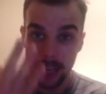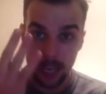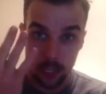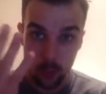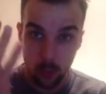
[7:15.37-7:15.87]

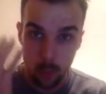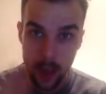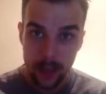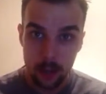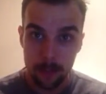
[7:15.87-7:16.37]
and you will
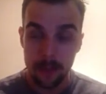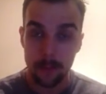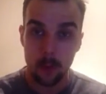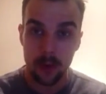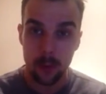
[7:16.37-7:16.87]
wake up in the
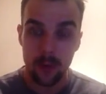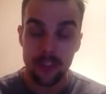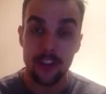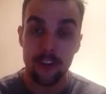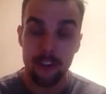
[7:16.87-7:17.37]
morning with
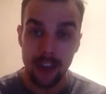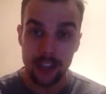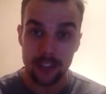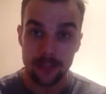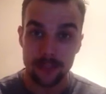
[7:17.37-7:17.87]
an
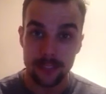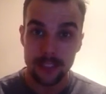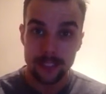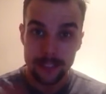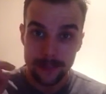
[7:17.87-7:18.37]
erection.
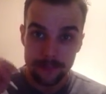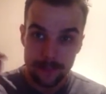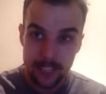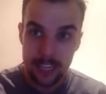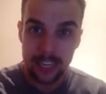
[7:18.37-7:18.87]

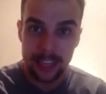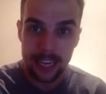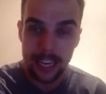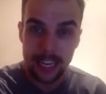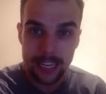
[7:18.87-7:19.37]
Click the
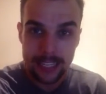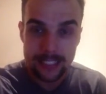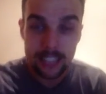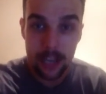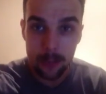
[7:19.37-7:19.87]
link,
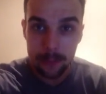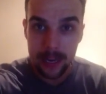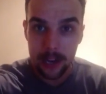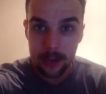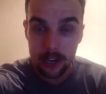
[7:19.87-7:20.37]
sign up
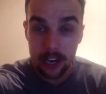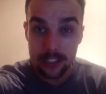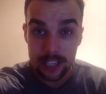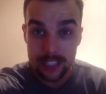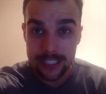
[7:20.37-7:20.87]
below,
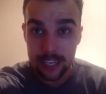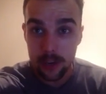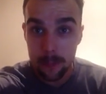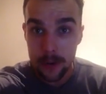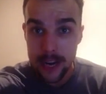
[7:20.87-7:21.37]
guys. I'll see
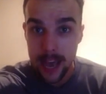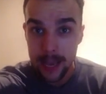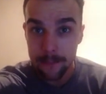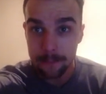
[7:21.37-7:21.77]
you on Monday.